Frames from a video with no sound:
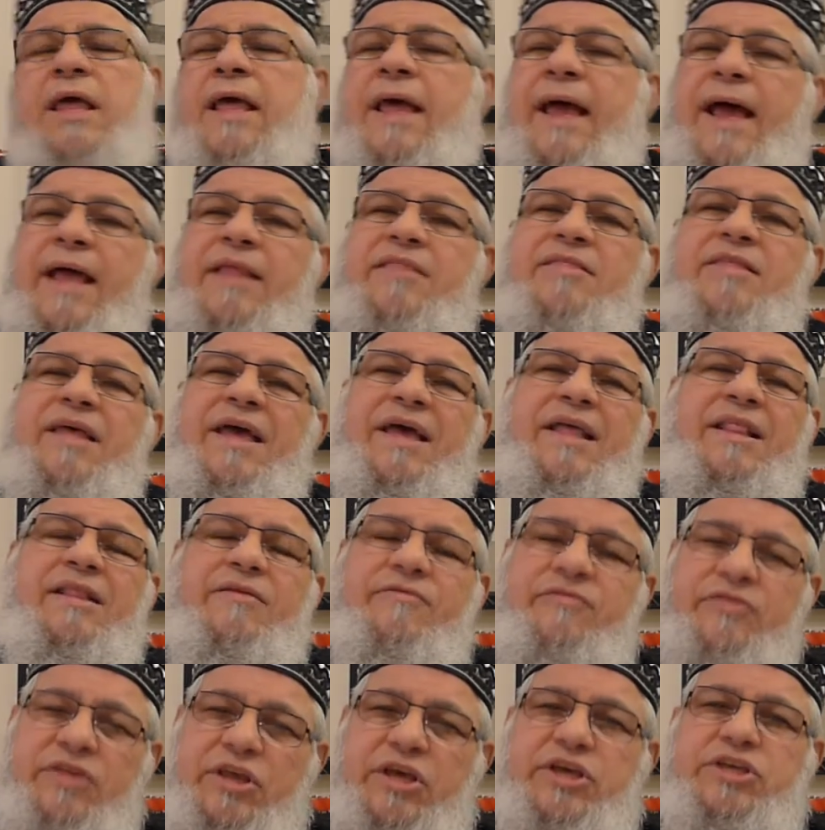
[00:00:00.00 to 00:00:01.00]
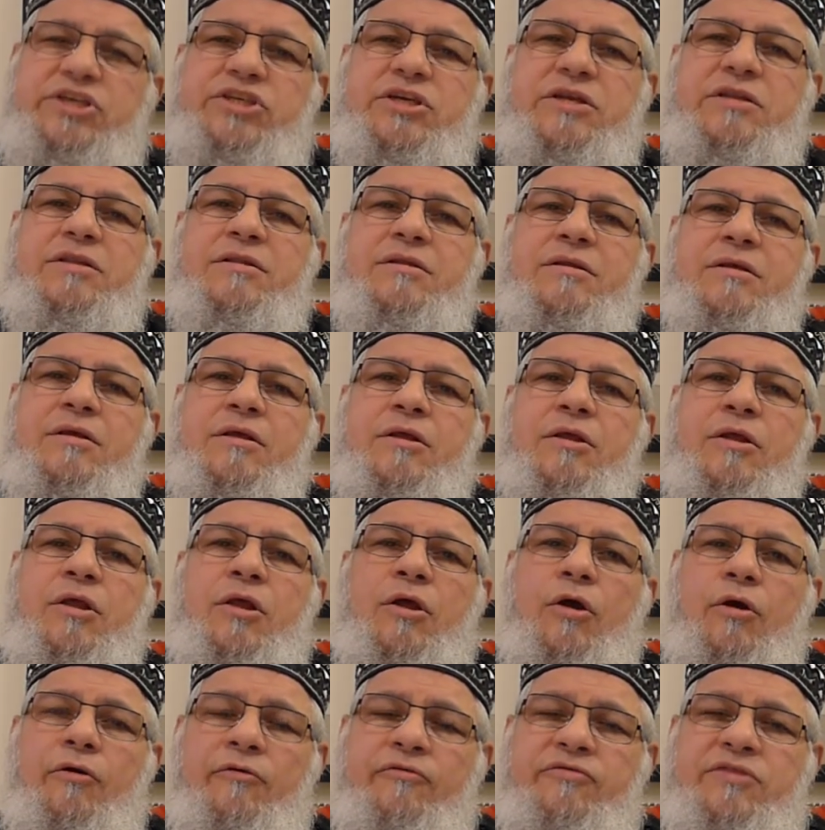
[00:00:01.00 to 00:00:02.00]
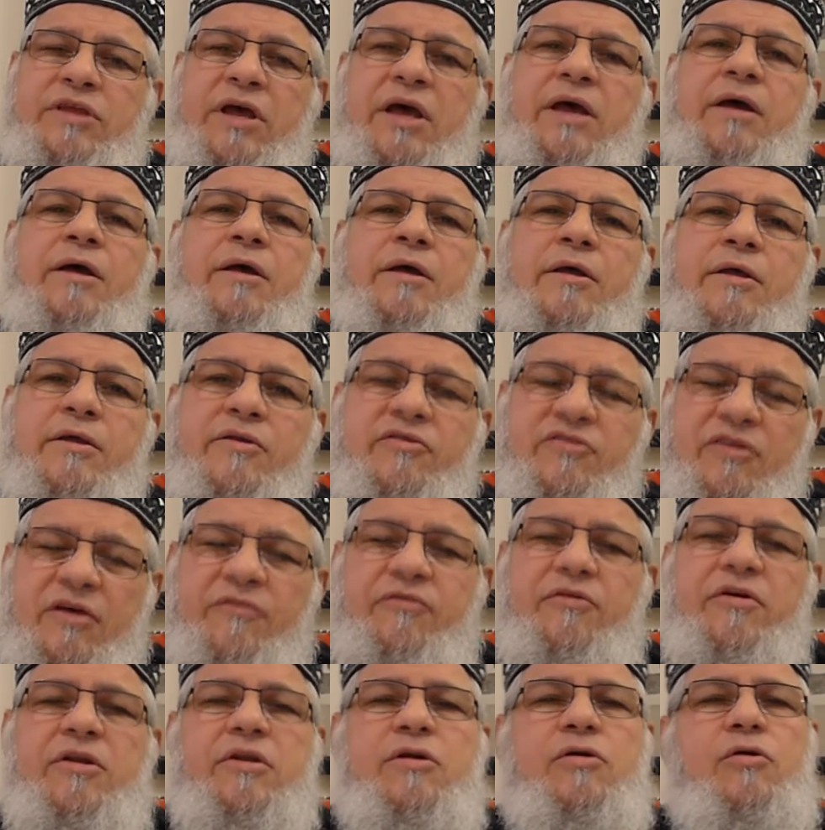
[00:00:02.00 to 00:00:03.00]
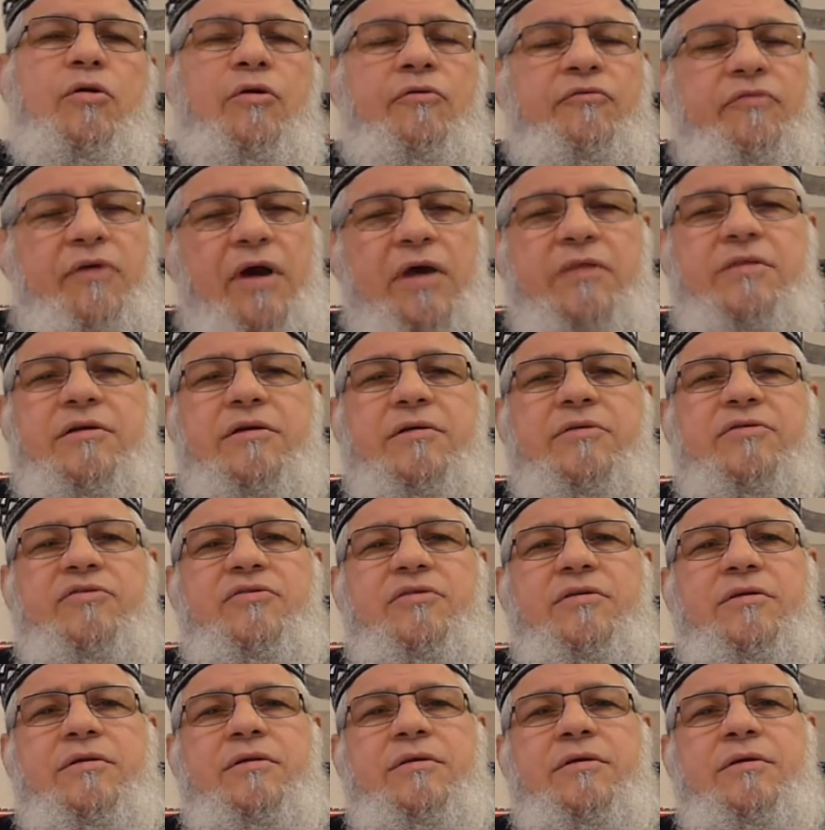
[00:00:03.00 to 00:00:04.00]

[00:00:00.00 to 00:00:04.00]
and the alleviation of the suffering of others,